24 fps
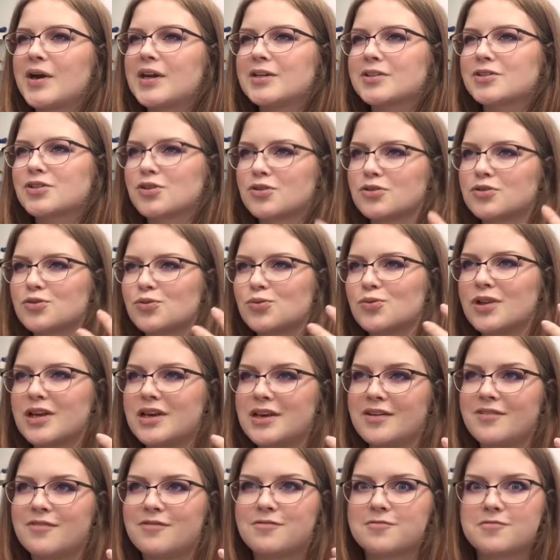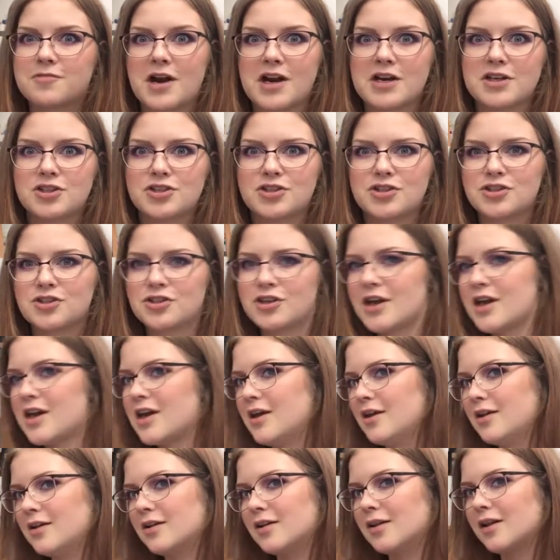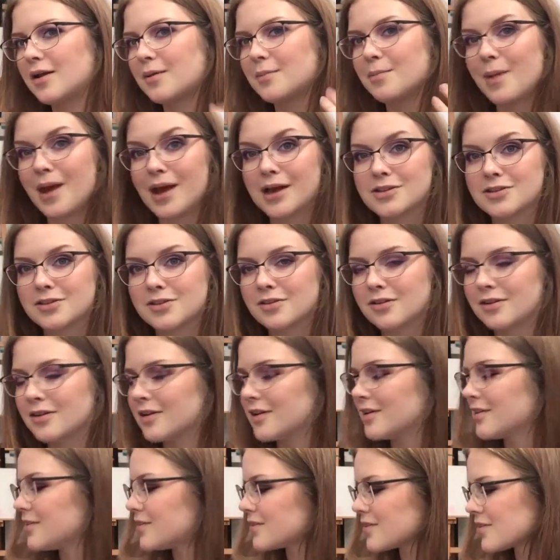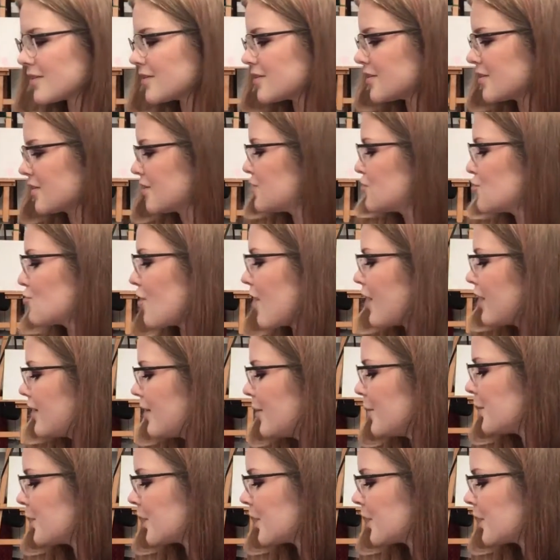but it's also like fresh and like masculine. It's great.